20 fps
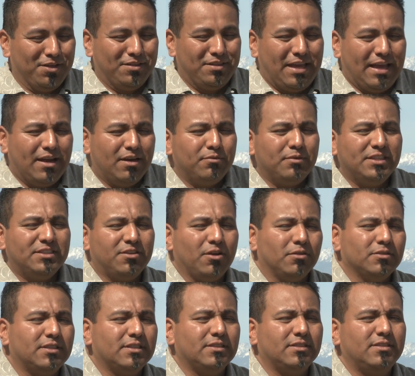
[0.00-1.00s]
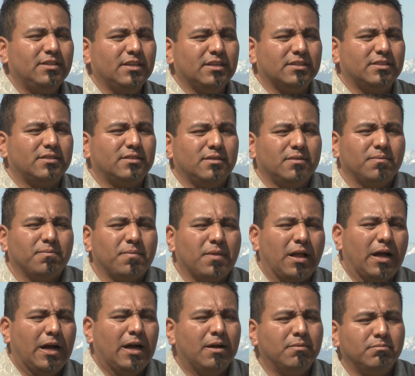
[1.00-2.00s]
The end result is this.
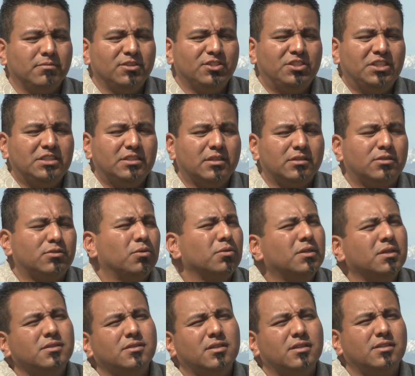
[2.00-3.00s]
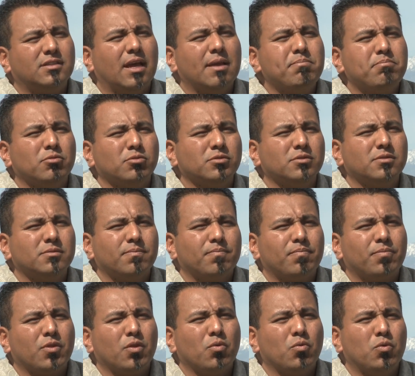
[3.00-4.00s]
Jesus told his disciples,
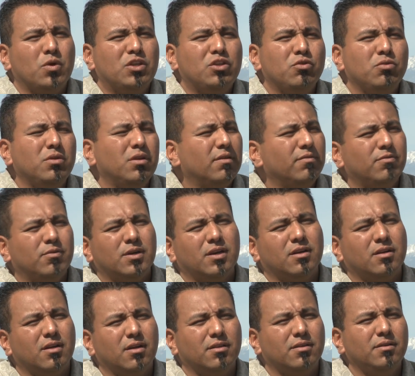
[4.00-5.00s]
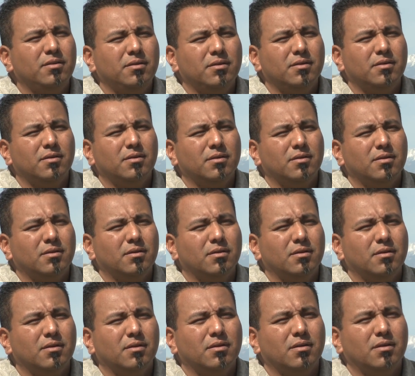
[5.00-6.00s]
when you love one another,
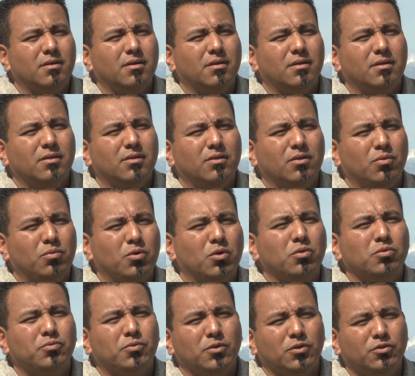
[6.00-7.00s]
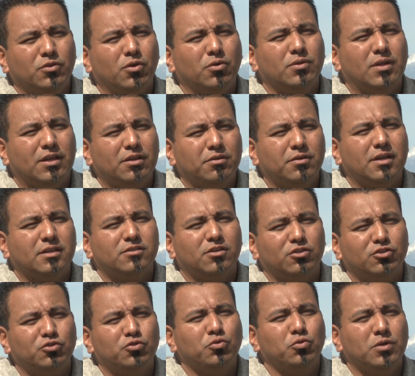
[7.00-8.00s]
the world will know that you guys
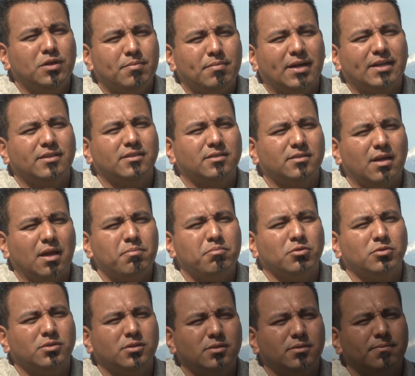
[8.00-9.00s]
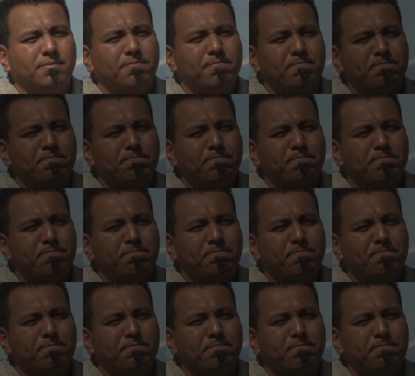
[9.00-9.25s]
are truly my disciples.